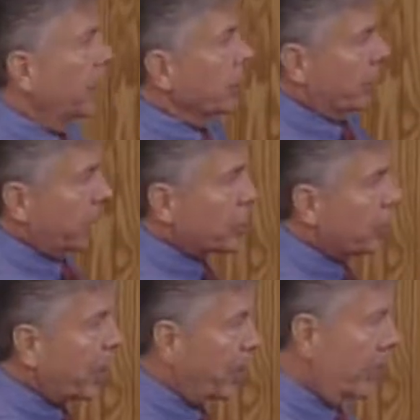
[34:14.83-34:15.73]
So that's our
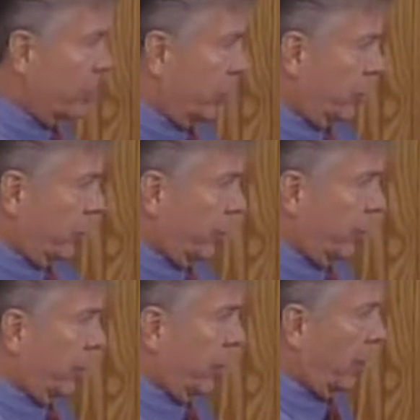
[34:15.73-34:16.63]
biological gender.
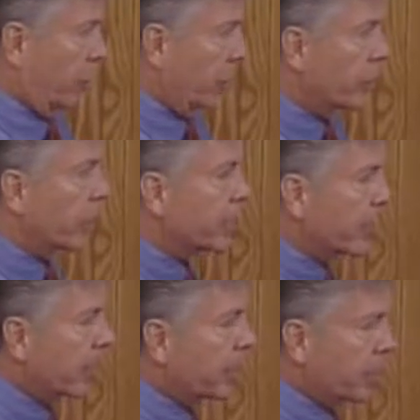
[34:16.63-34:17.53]
Our gender
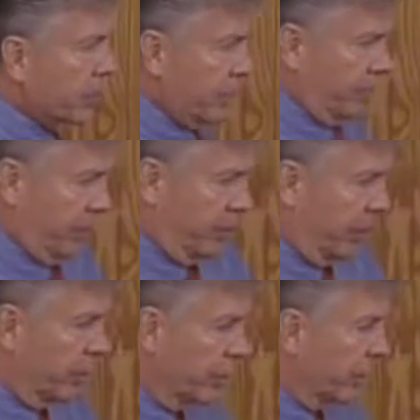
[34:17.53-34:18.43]
identity is different.
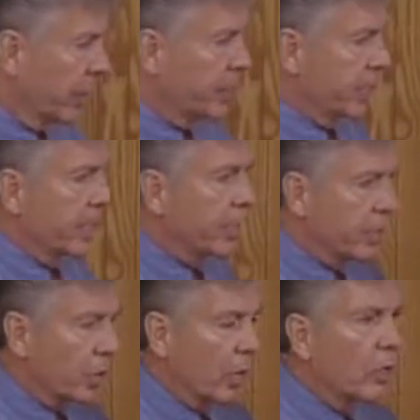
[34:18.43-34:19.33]
Our gender identity
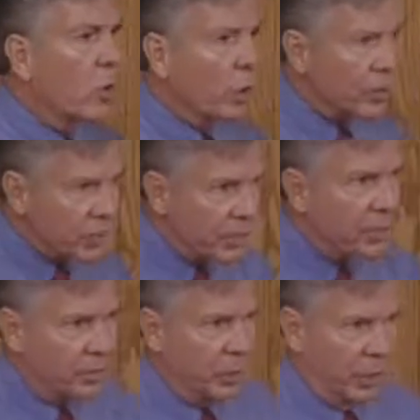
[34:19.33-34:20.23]
is our core
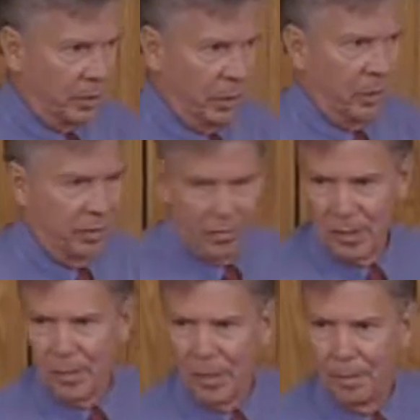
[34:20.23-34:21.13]
sense of being male or
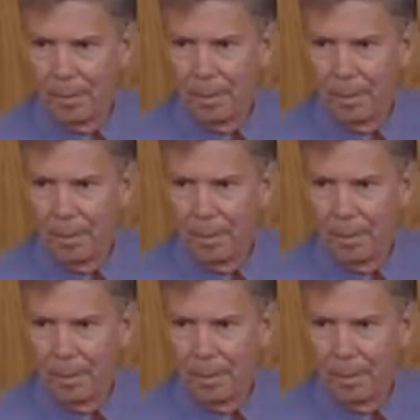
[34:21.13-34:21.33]
female.